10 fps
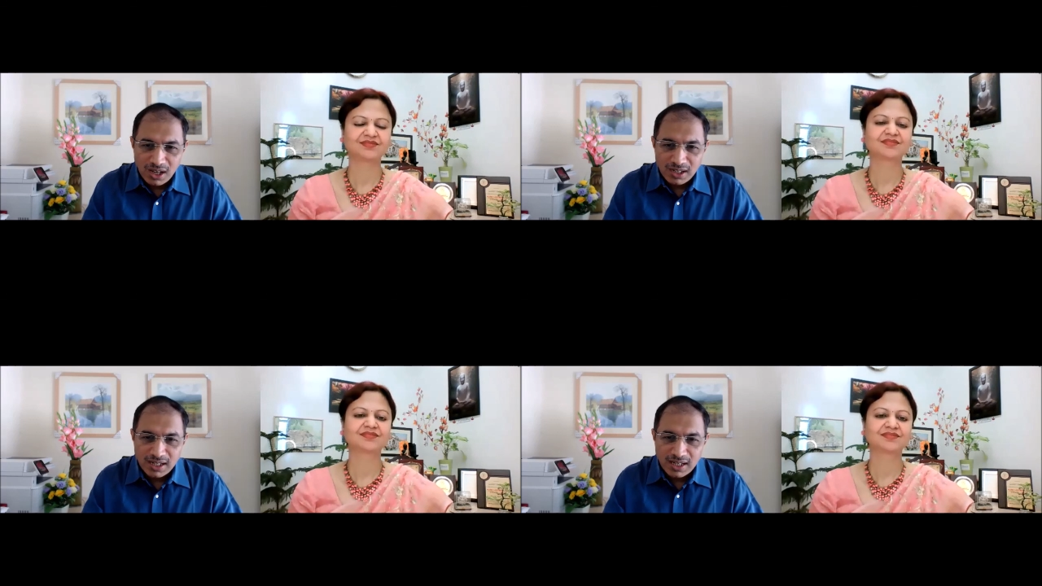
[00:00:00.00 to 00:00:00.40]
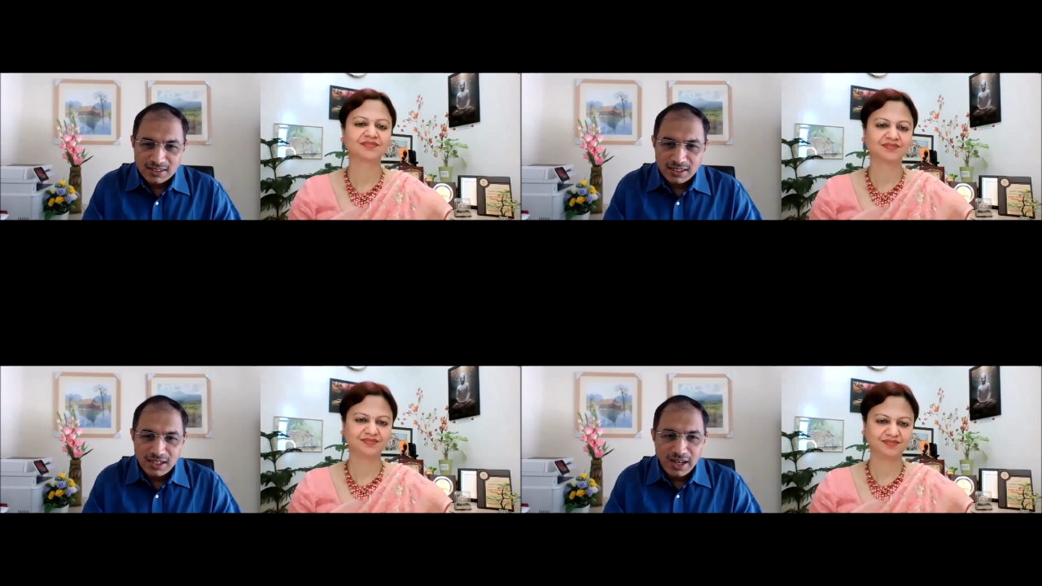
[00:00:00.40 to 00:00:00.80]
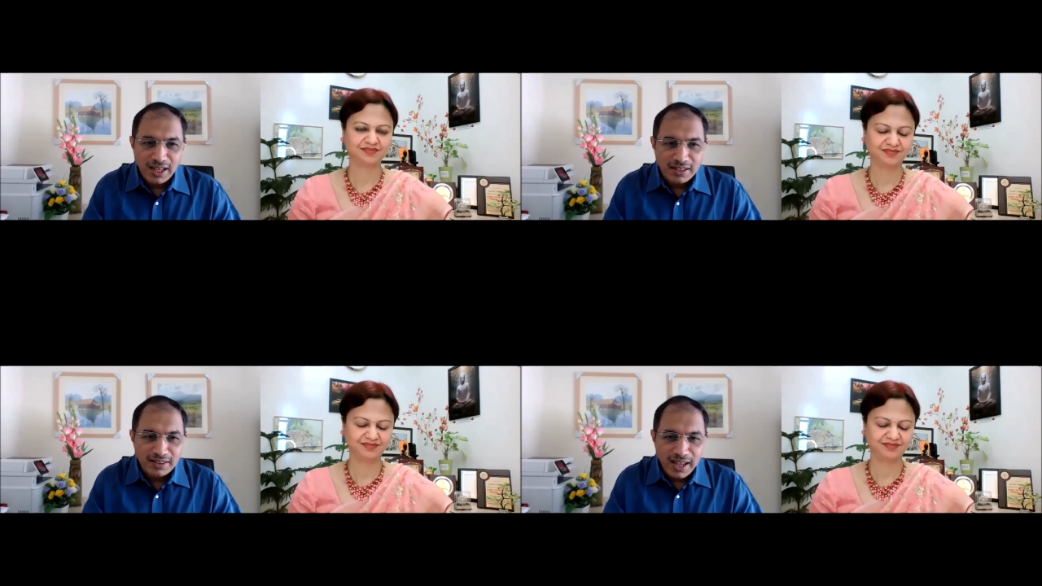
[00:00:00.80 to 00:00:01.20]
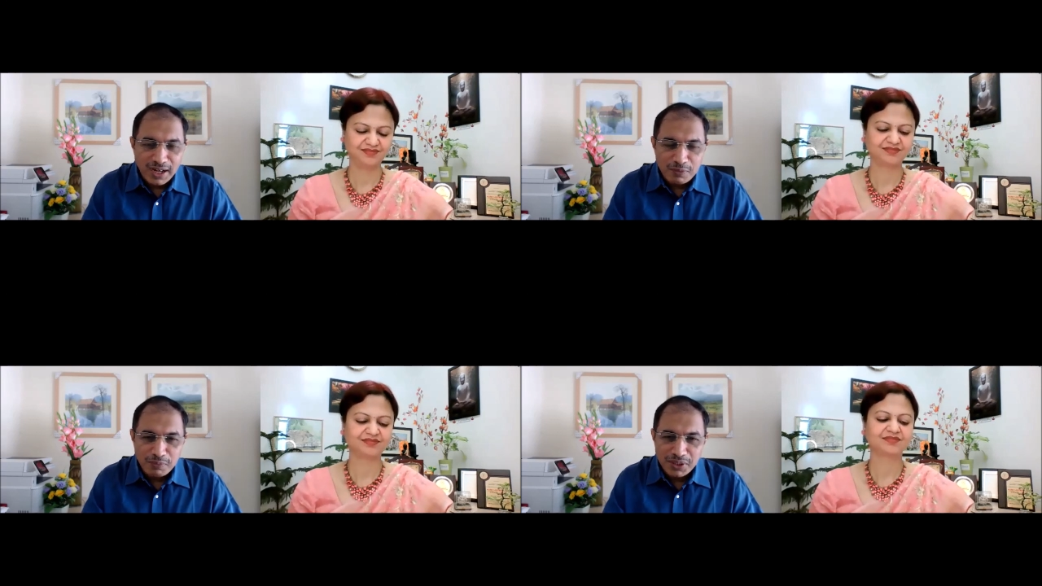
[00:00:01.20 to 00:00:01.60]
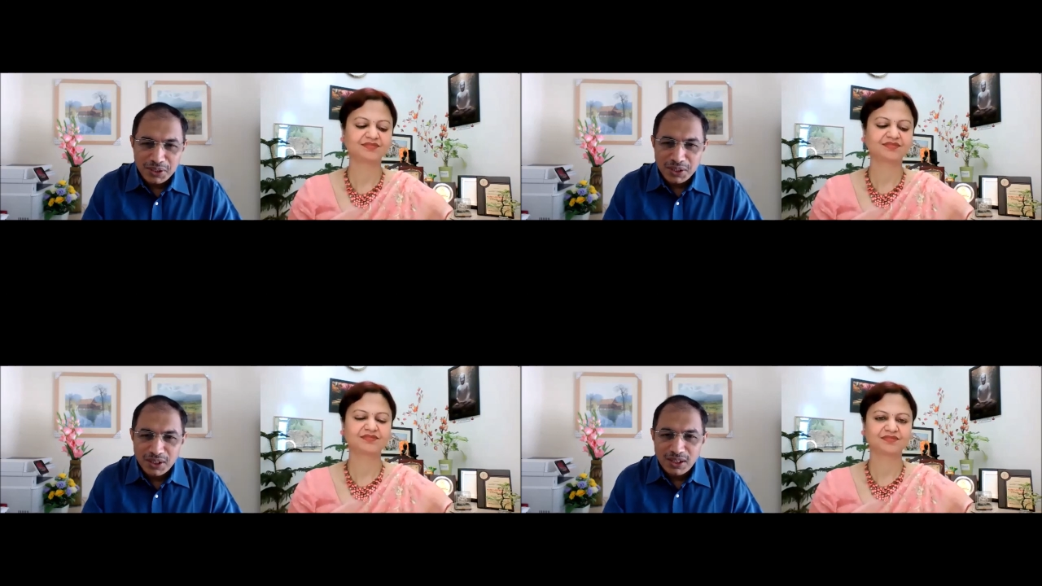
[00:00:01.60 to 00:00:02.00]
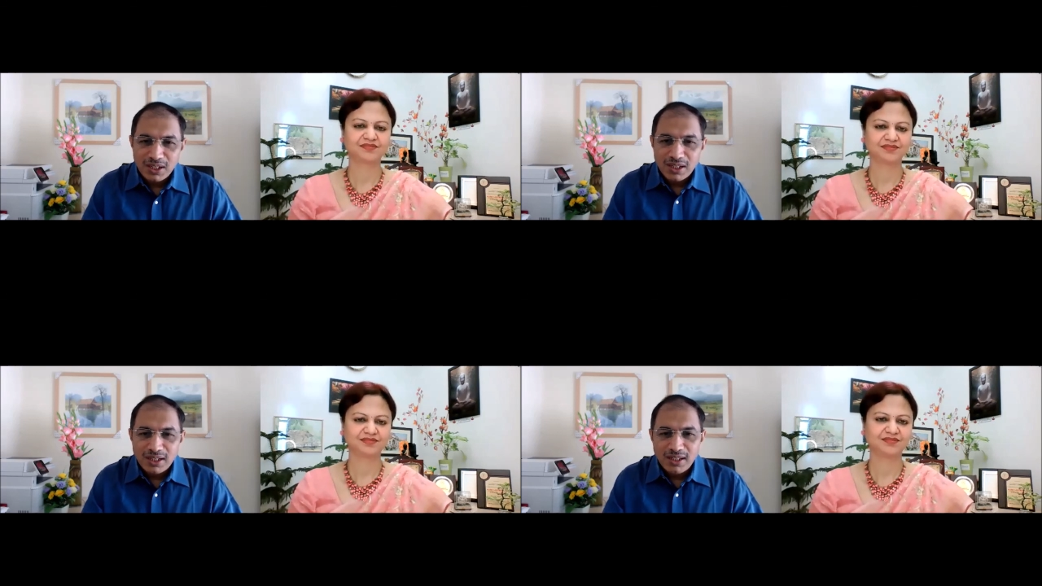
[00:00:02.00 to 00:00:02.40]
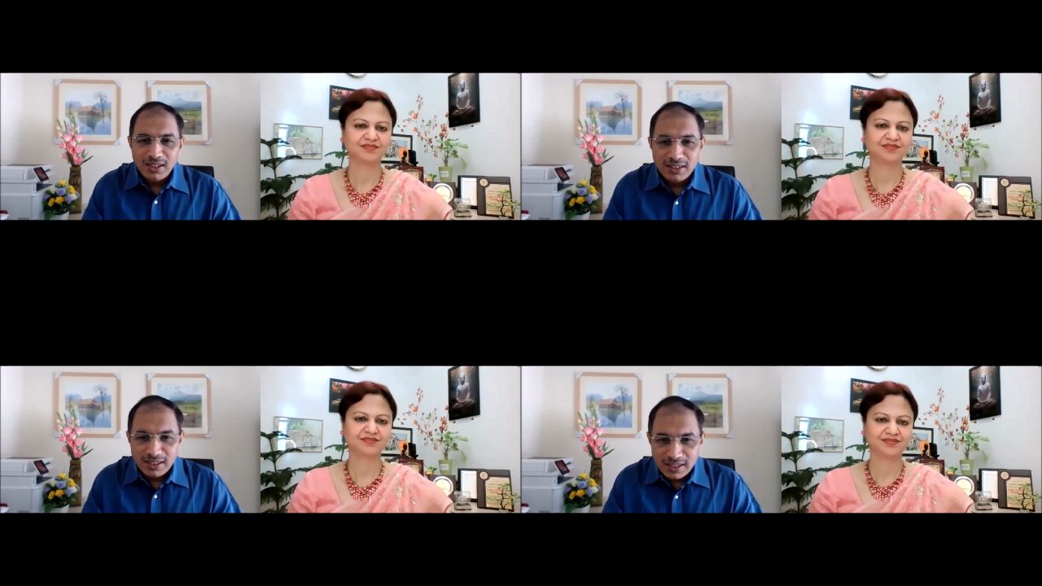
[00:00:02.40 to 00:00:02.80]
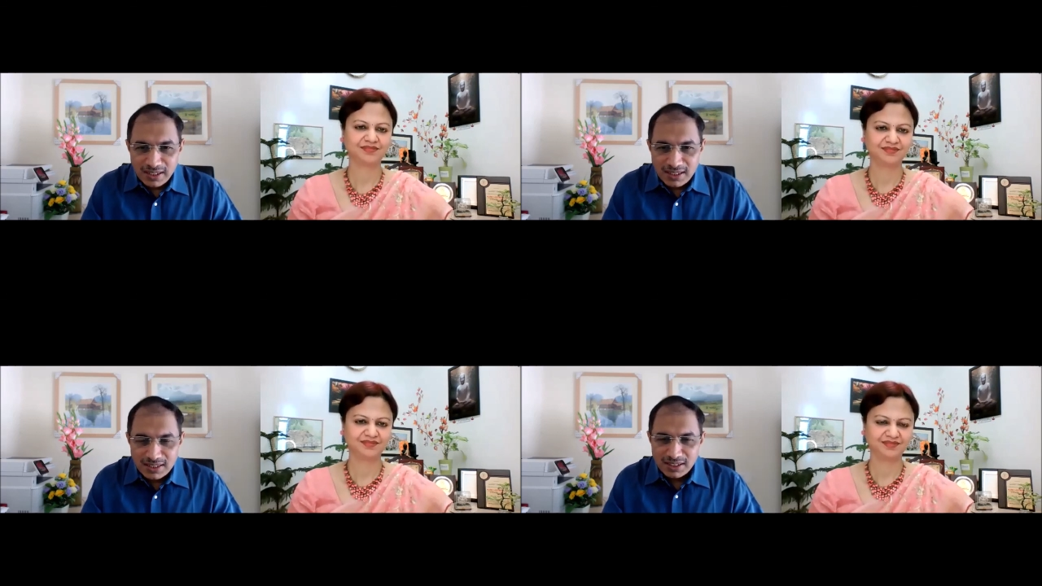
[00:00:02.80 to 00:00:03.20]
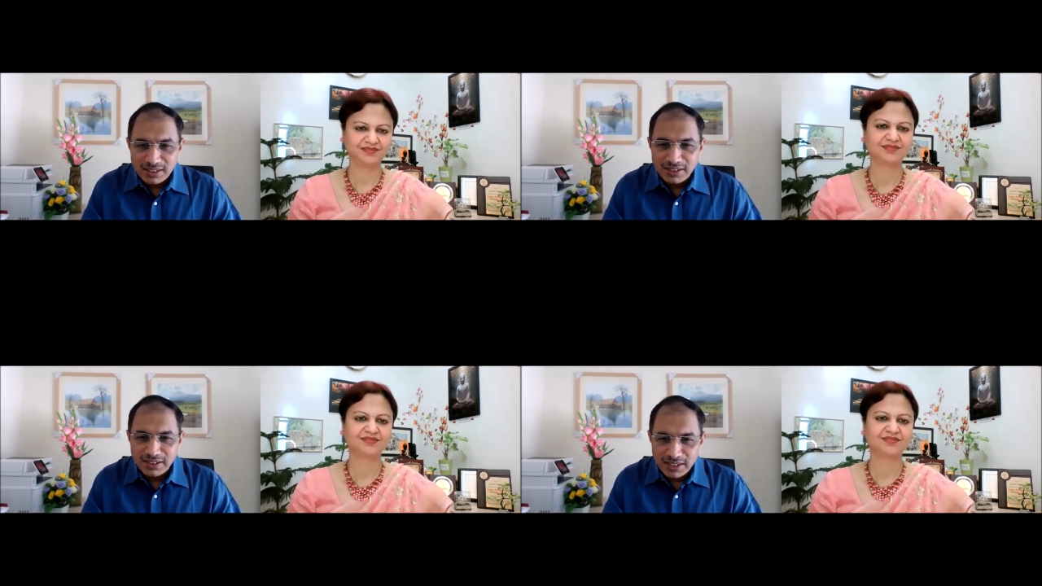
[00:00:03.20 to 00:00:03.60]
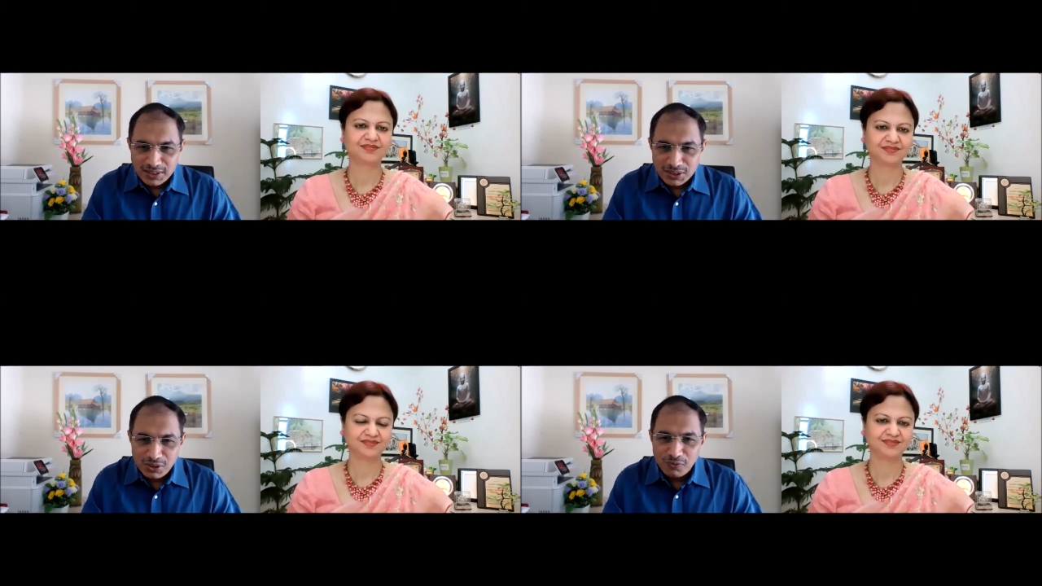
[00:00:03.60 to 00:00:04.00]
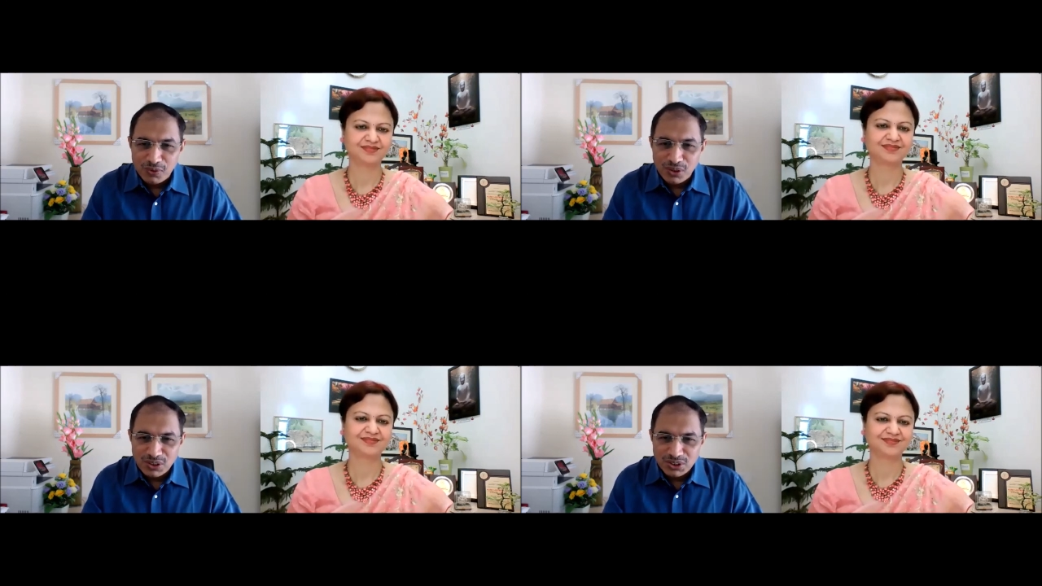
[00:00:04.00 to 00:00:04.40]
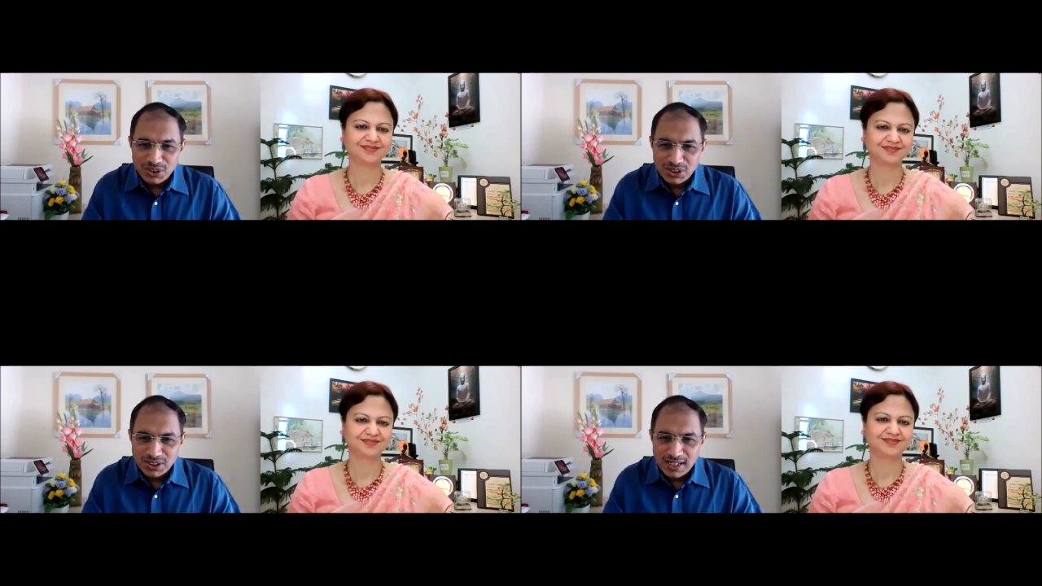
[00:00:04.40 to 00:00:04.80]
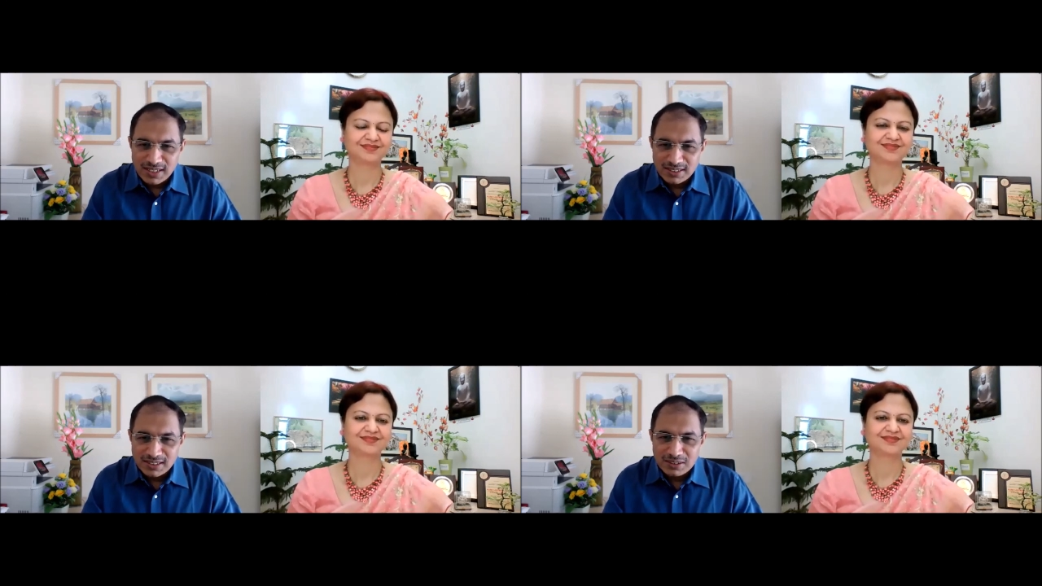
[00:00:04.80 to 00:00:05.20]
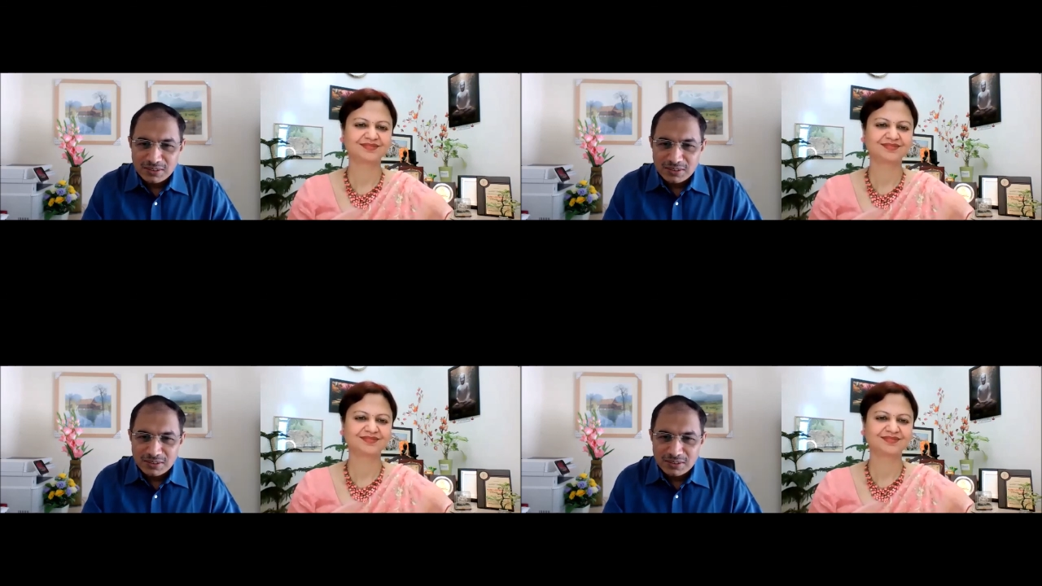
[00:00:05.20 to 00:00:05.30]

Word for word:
Speaker 1: lung cancer and that may increase the detection of early stage cancer,